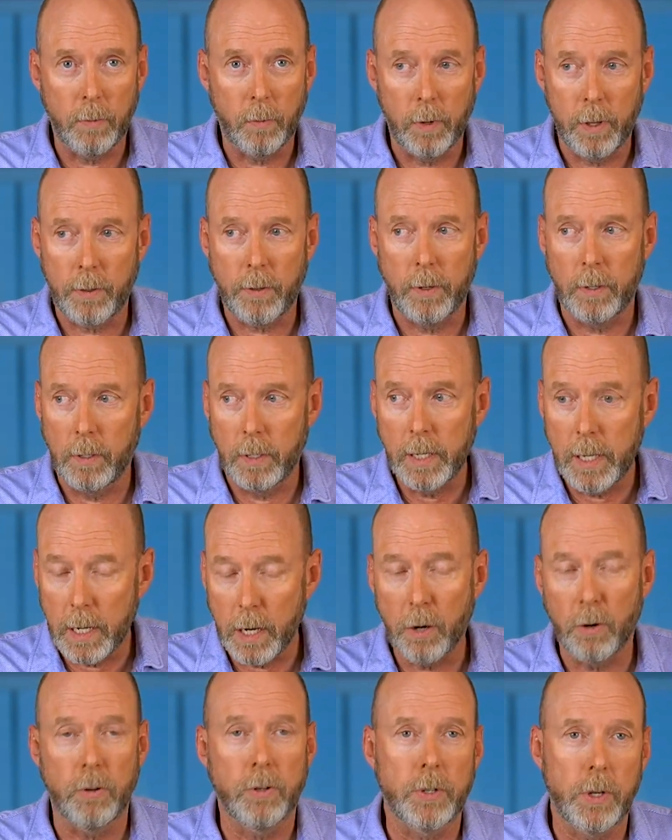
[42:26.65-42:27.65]
with
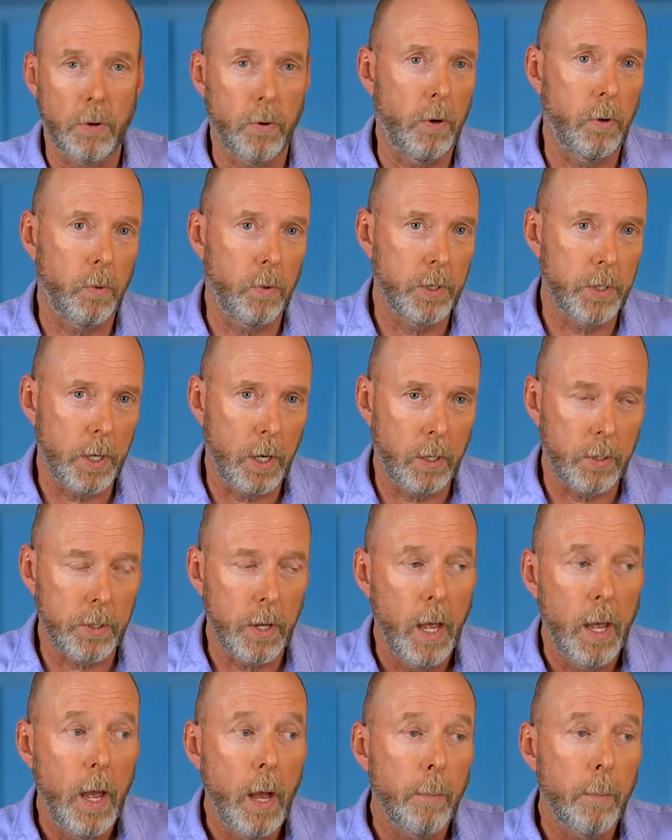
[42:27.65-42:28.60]
near zero results.